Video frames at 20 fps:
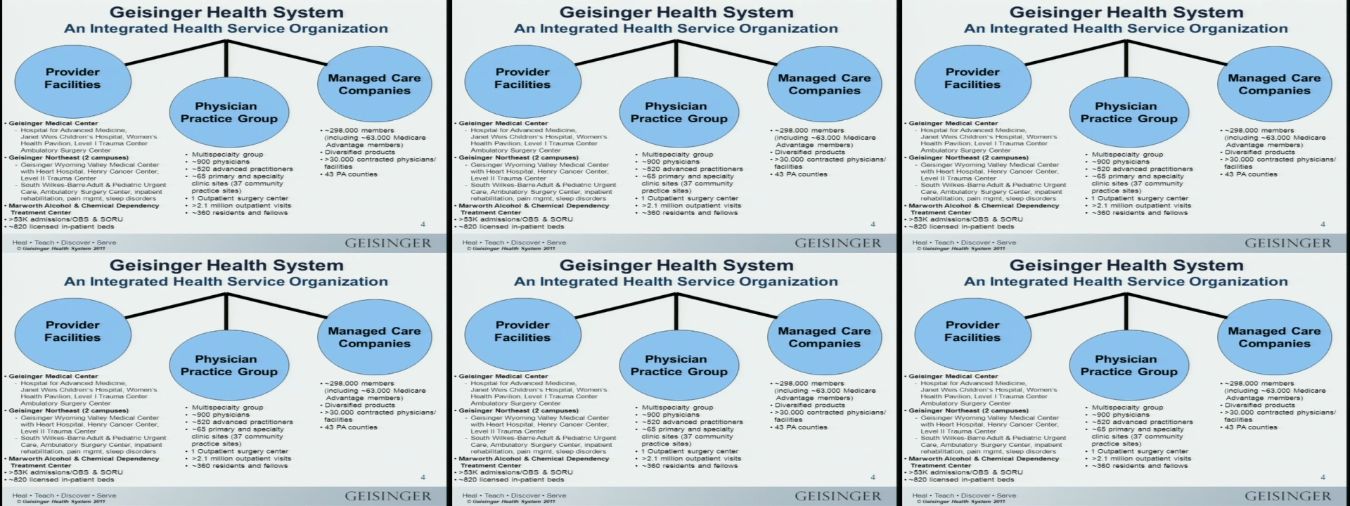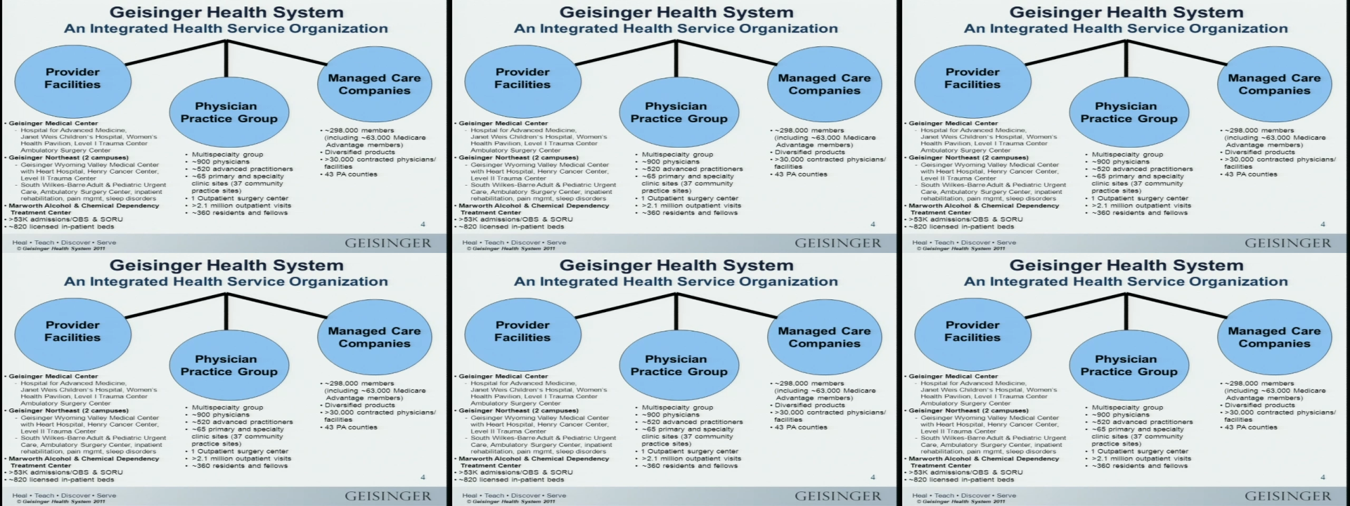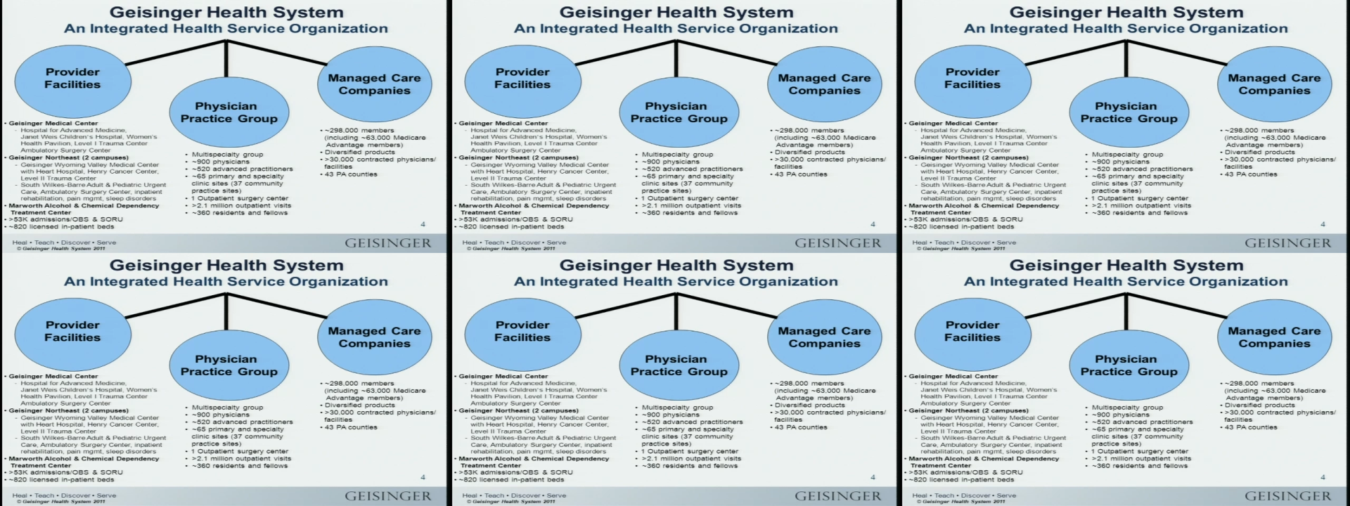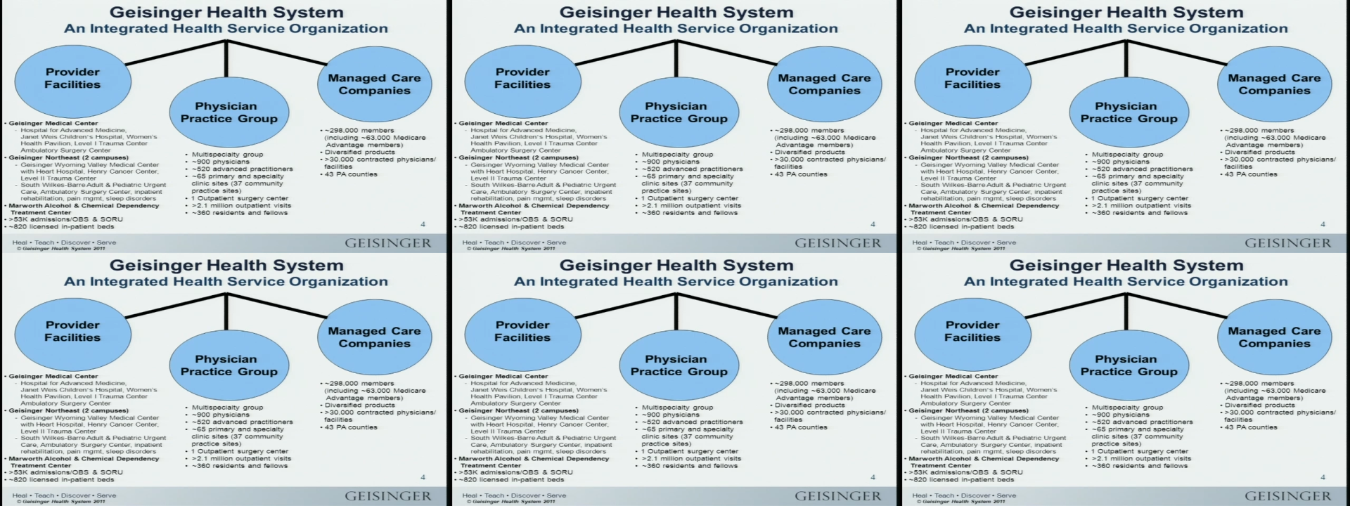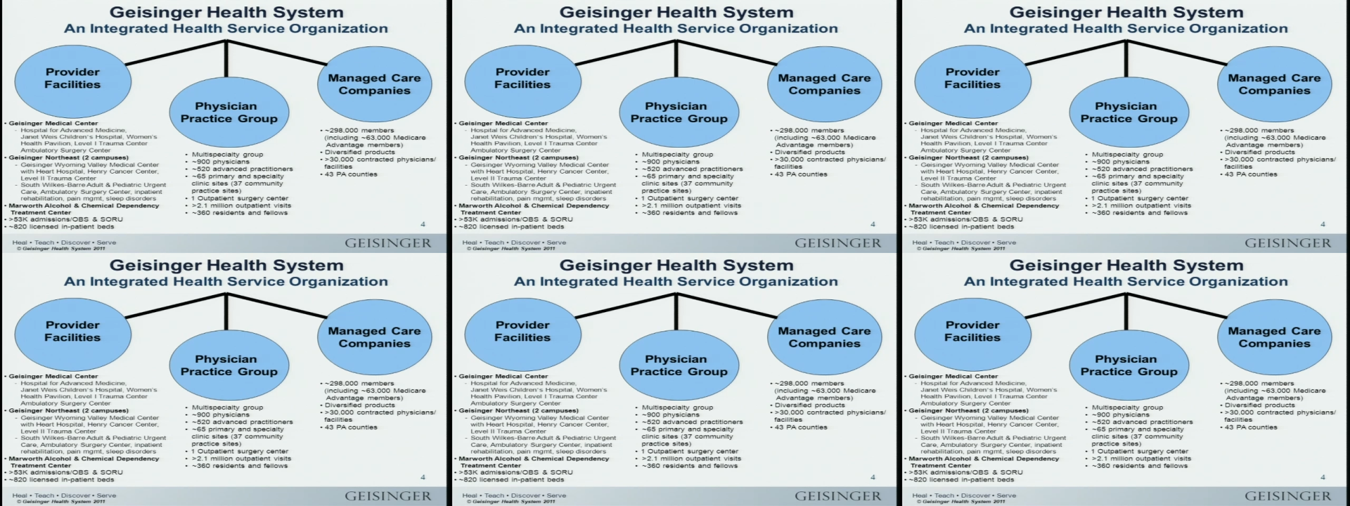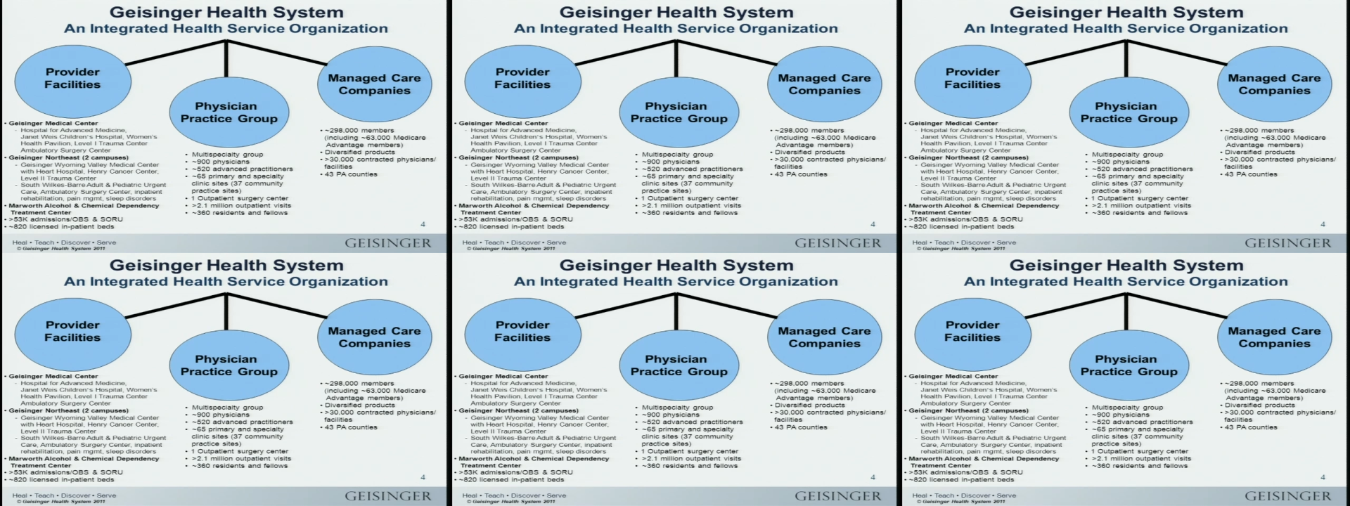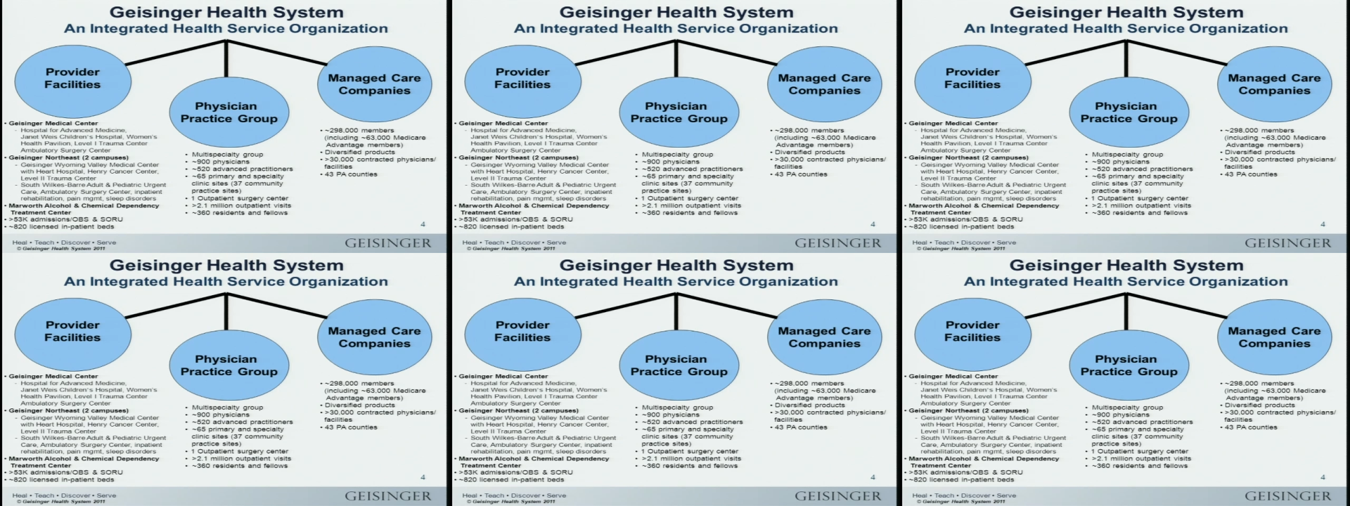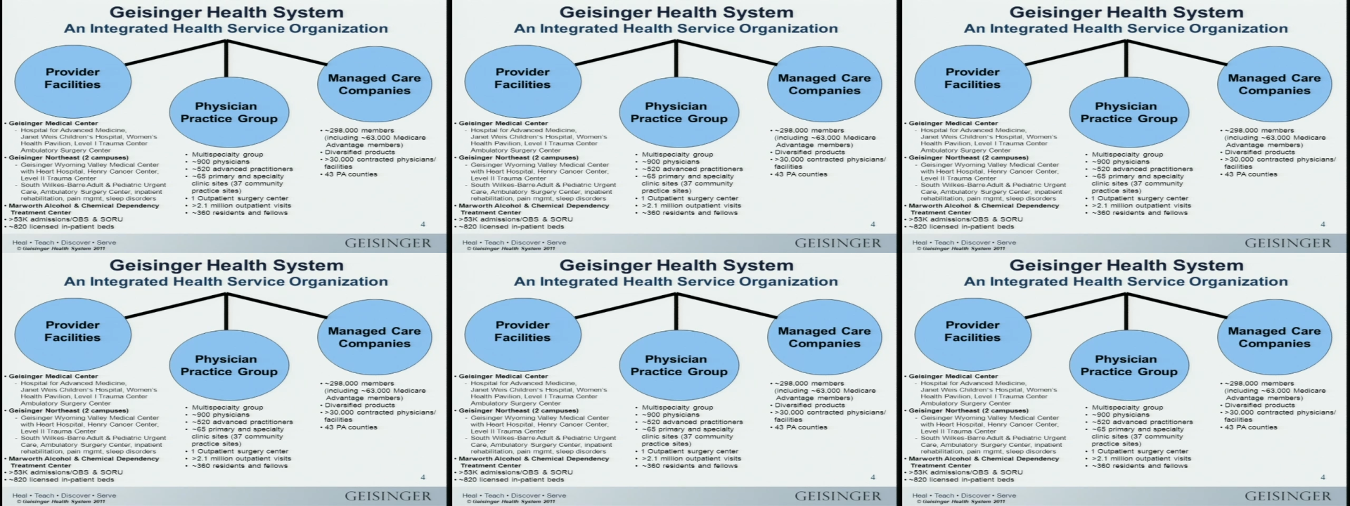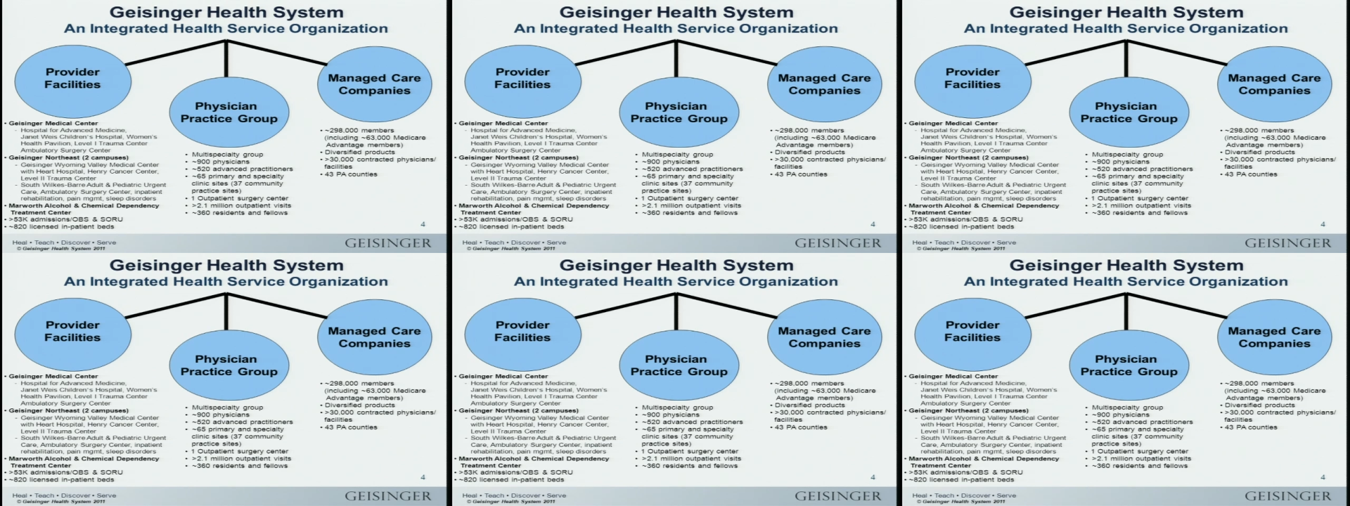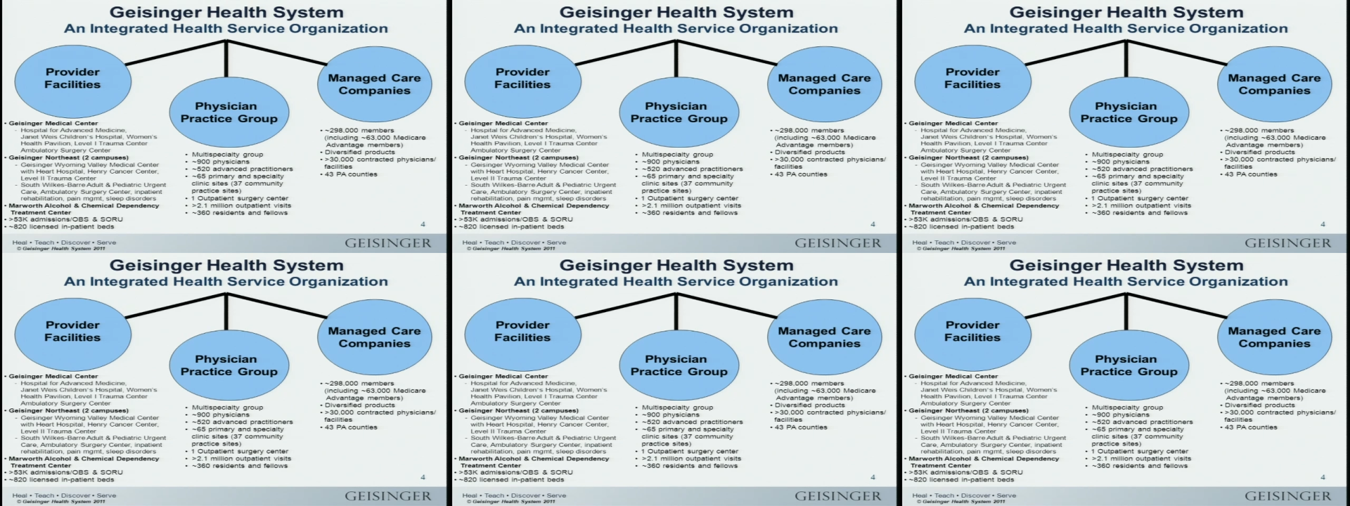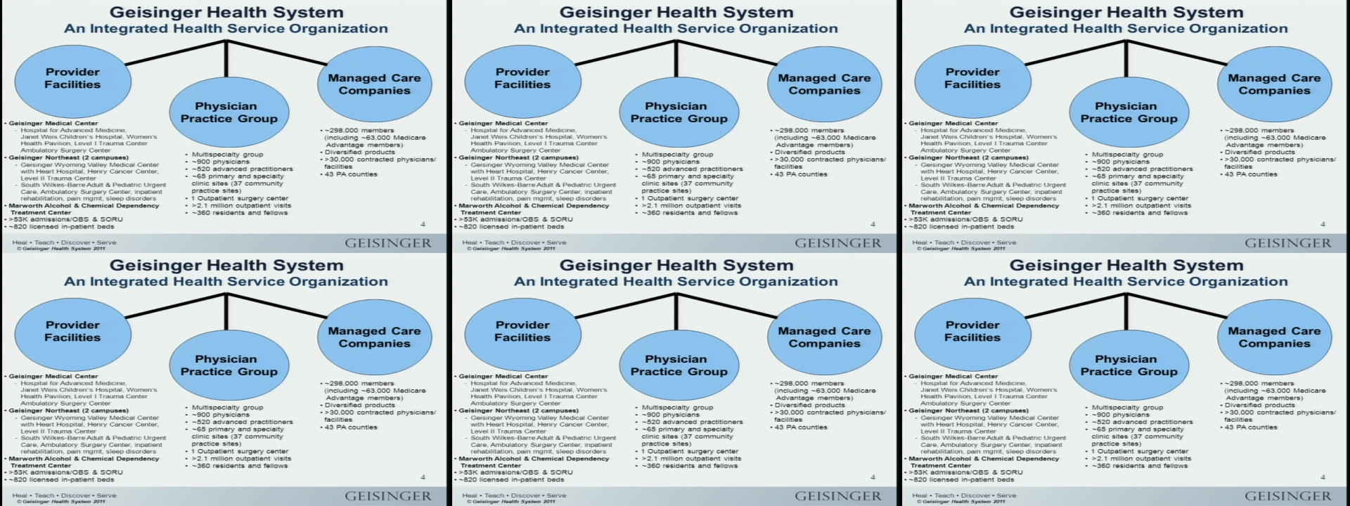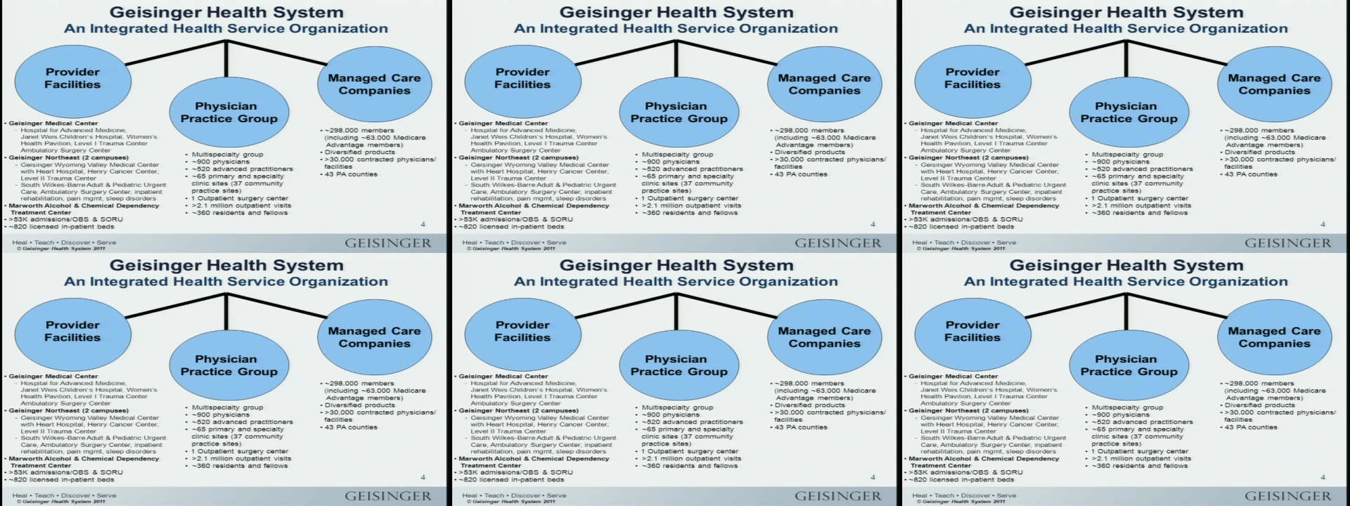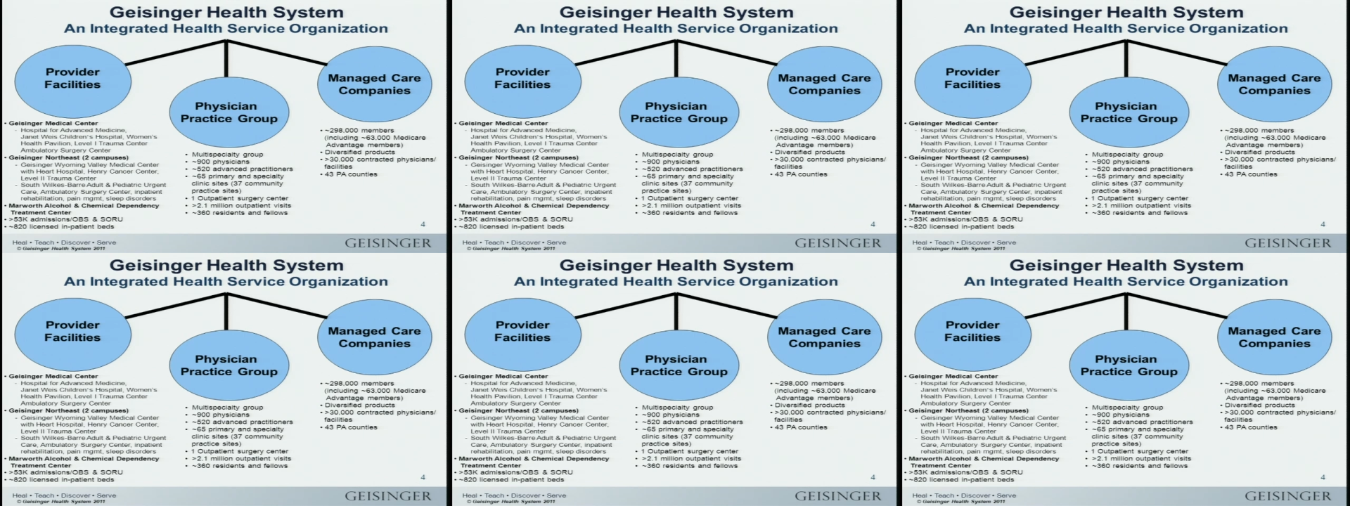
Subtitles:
(no speaker visible)